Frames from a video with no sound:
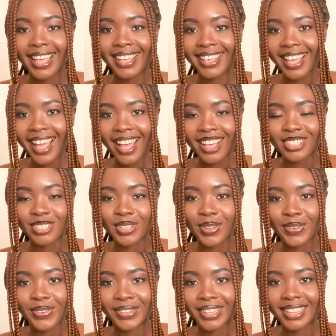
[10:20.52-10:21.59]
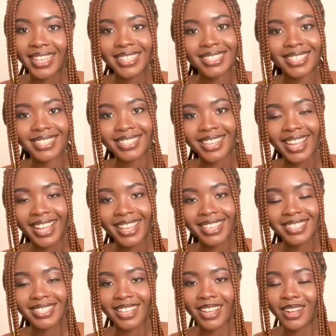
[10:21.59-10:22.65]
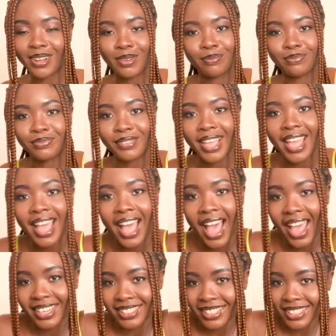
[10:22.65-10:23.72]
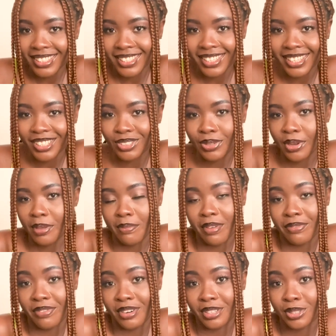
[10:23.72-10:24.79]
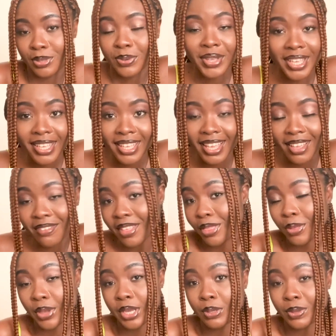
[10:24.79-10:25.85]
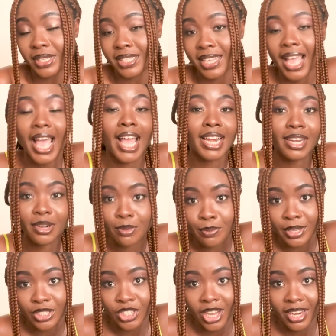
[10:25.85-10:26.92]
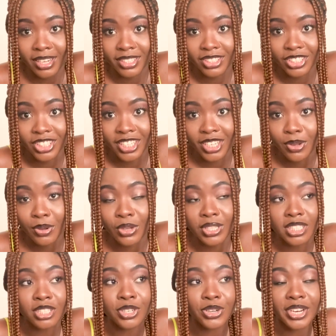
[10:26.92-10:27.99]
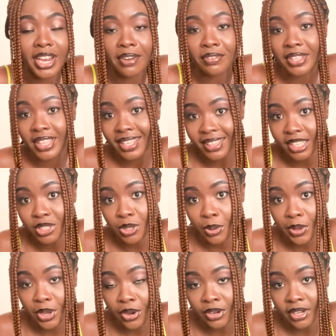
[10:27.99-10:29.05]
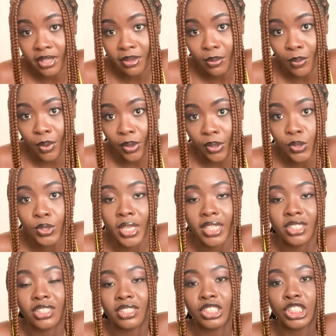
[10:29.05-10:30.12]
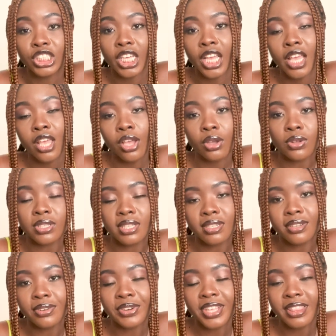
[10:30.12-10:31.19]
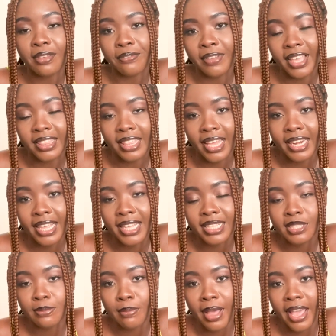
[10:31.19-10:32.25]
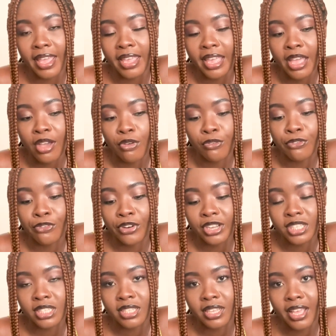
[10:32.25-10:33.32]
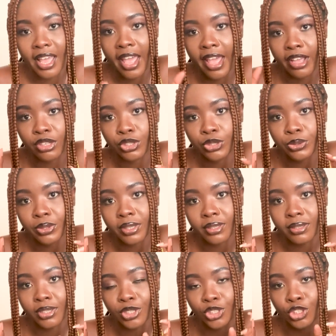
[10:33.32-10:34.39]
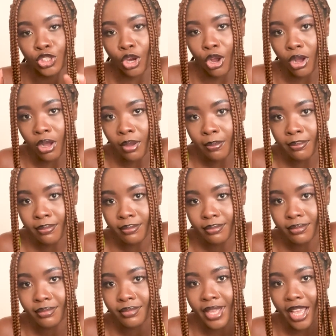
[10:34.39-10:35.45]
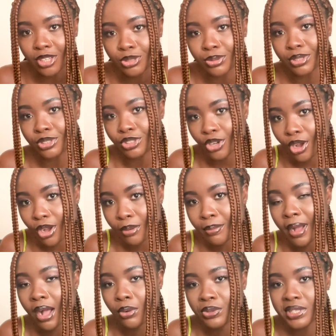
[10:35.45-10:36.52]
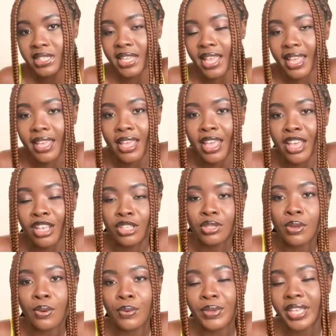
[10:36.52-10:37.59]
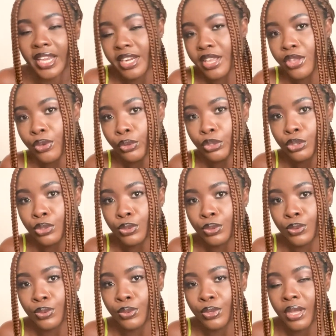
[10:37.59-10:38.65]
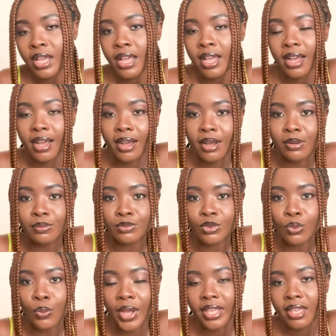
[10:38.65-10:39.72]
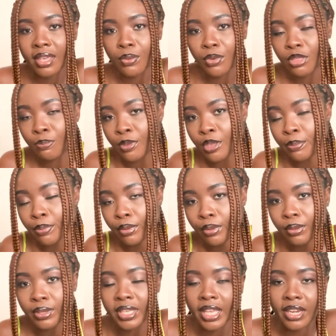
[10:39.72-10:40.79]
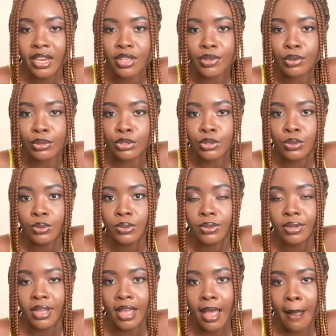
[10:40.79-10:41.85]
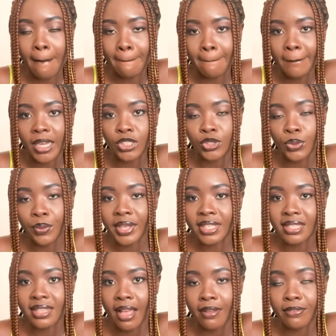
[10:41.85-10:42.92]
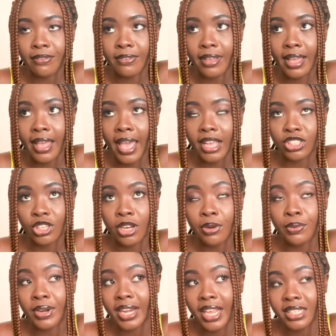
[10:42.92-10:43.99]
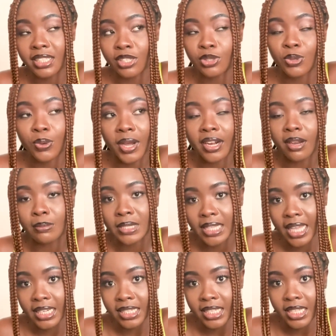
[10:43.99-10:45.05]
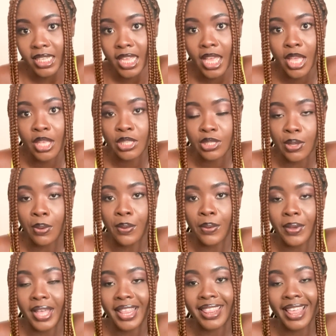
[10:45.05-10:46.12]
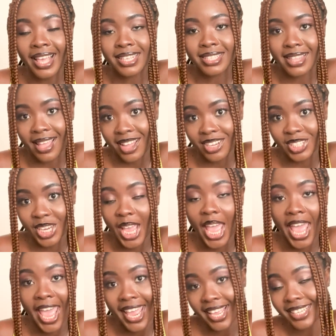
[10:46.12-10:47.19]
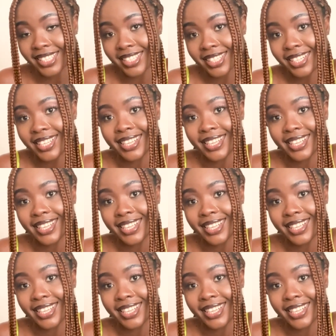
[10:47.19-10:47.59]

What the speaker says: yeah, so that's it, guys. I did enjoy my first week, even though it was a little bit challenging considering everything that's going on in the world, and just considering the fact that it's my first actual job, I would say. So getting used to working with people, getting used to doing stuff actually related to what I'm studying. So there's that. And